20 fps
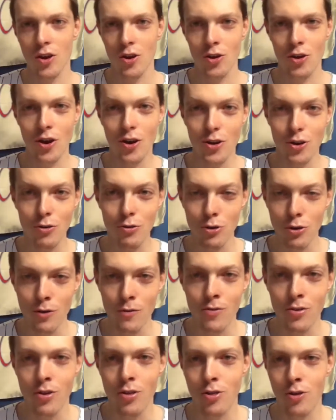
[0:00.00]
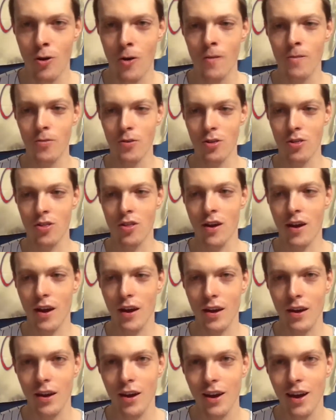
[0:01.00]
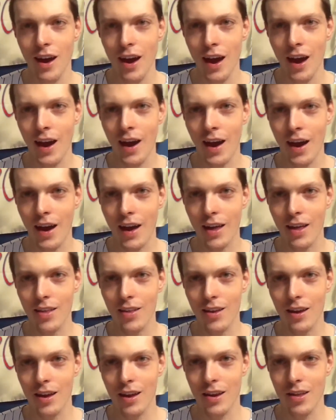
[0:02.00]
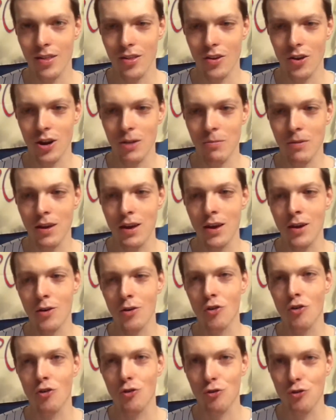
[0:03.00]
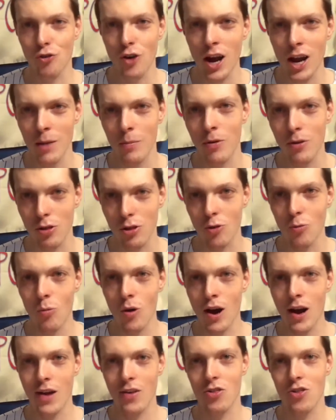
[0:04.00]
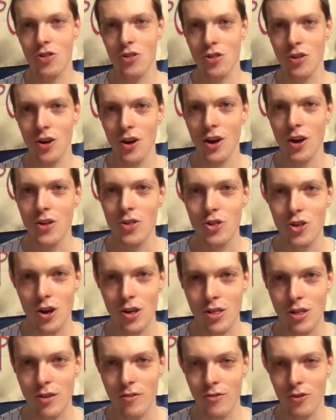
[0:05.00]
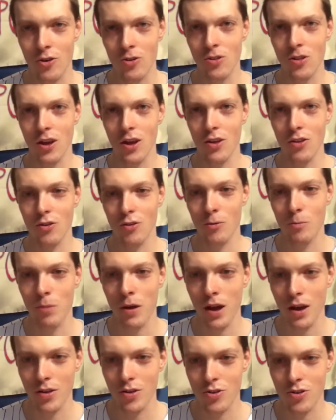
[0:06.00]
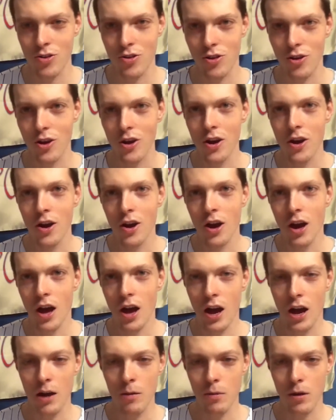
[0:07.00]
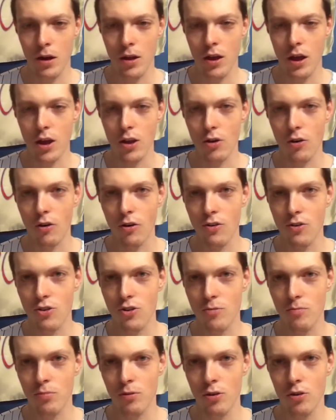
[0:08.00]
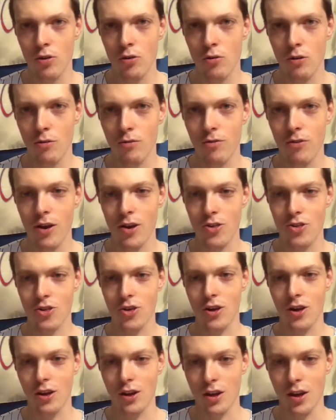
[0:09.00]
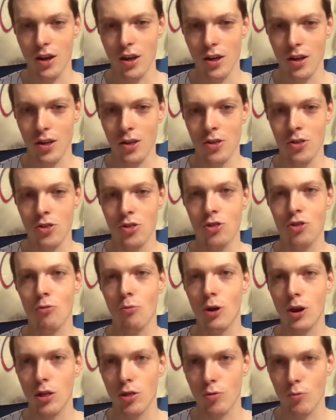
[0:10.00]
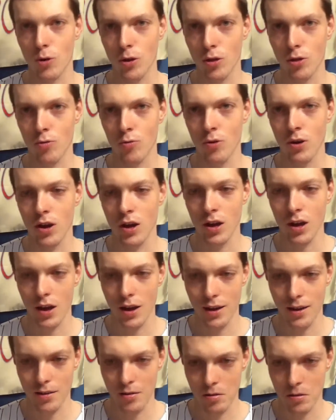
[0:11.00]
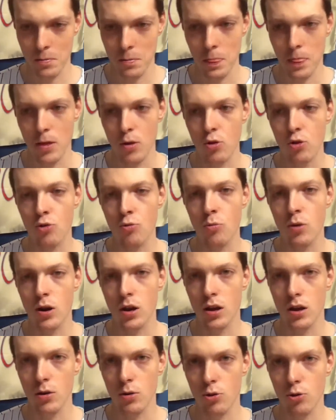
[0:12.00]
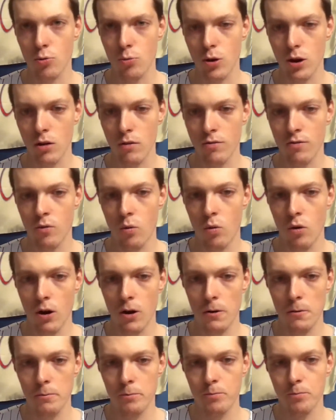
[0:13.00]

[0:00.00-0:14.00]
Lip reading: You've deserved this day, and it is going to be incredible to watch Justin Verlander pitch in orange and blue and Flushing in 2023 and 2024.